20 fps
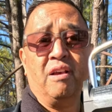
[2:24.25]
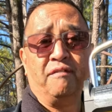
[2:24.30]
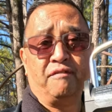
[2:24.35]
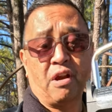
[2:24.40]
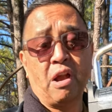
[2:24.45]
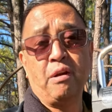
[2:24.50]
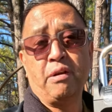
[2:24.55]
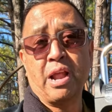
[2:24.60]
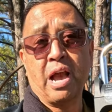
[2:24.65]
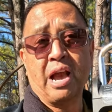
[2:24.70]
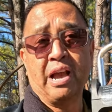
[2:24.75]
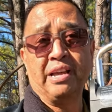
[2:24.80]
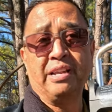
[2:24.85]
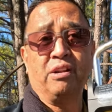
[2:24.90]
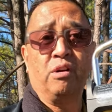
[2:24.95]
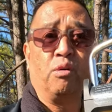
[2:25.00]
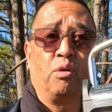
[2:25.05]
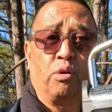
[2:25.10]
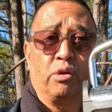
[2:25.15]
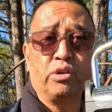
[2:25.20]
Fahrenheit
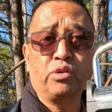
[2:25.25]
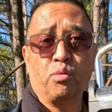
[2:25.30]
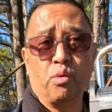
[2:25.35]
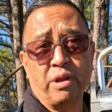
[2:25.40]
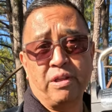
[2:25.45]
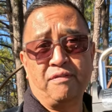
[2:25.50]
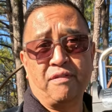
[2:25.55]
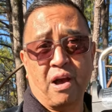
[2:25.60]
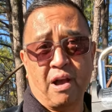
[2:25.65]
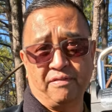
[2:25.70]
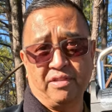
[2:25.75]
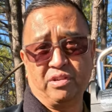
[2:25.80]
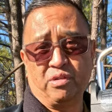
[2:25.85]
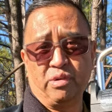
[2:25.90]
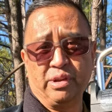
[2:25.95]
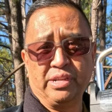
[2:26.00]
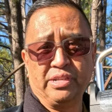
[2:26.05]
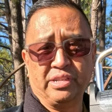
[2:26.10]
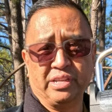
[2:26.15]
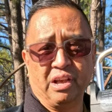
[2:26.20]
or 25
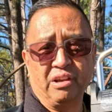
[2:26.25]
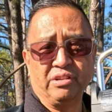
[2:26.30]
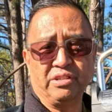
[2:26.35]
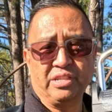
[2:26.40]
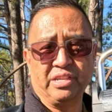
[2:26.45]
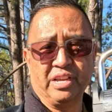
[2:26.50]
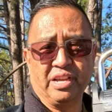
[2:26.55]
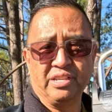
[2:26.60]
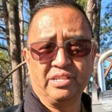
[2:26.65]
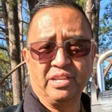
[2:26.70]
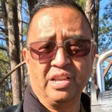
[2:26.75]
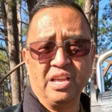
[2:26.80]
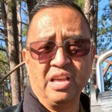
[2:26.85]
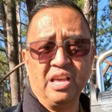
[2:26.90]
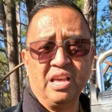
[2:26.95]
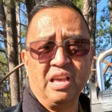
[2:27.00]
degrees Celsius.